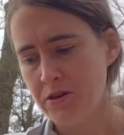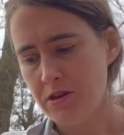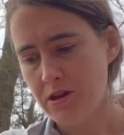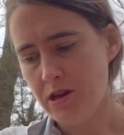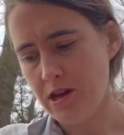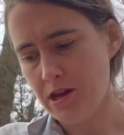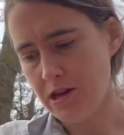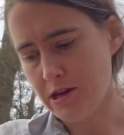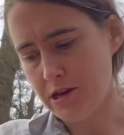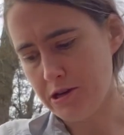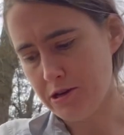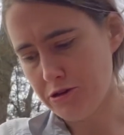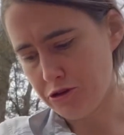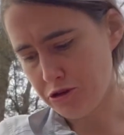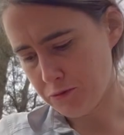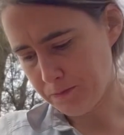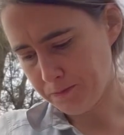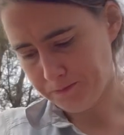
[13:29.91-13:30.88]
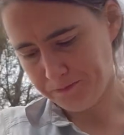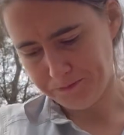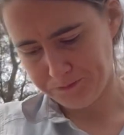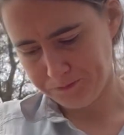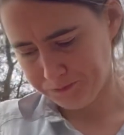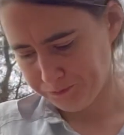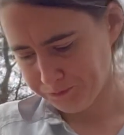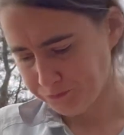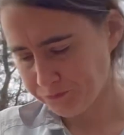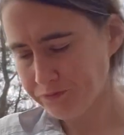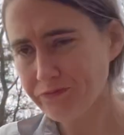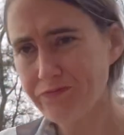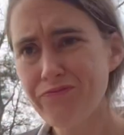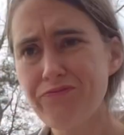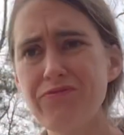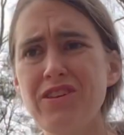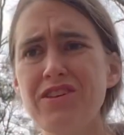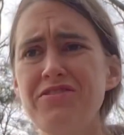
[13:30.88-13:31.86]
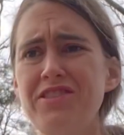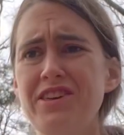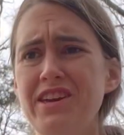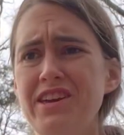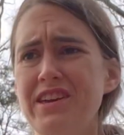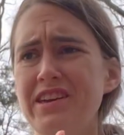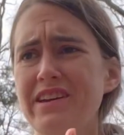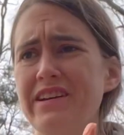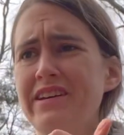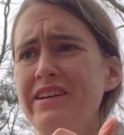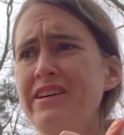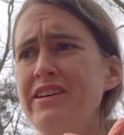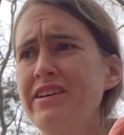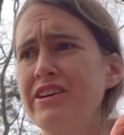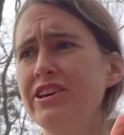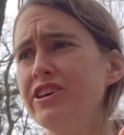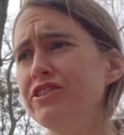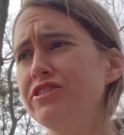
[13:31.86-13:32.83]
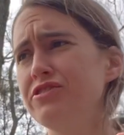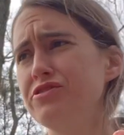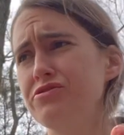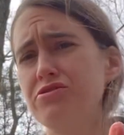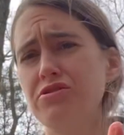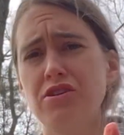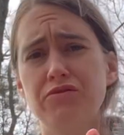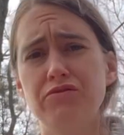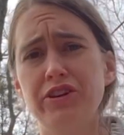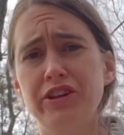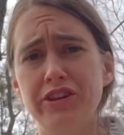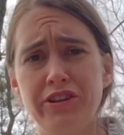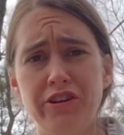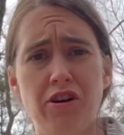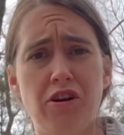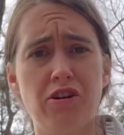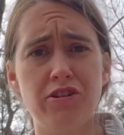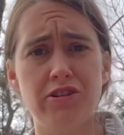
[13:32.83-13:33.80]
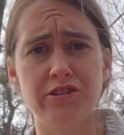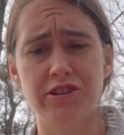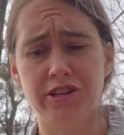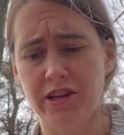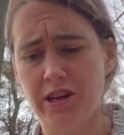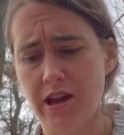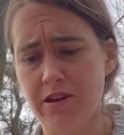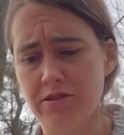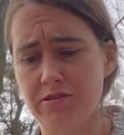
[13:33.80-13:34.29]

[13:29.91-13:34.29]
And the hills are really harder today.